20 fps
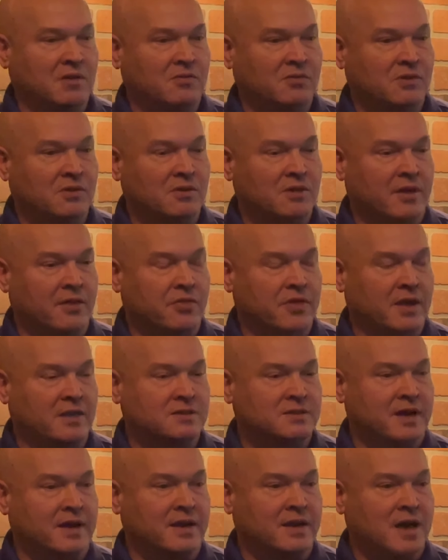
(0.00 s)
even do like things
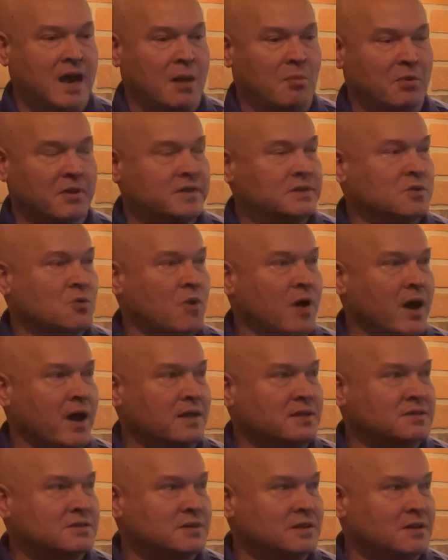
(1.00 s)
like goblet
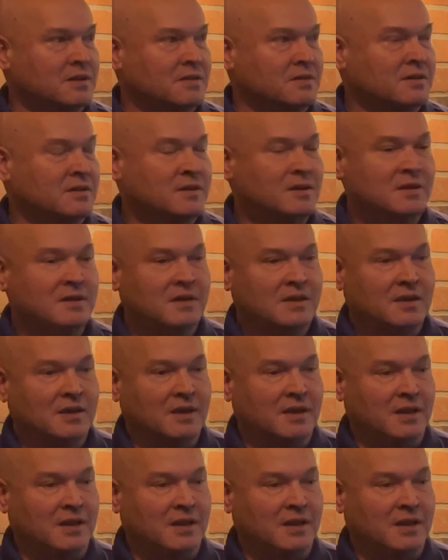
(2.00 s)
squats and mm-hmm.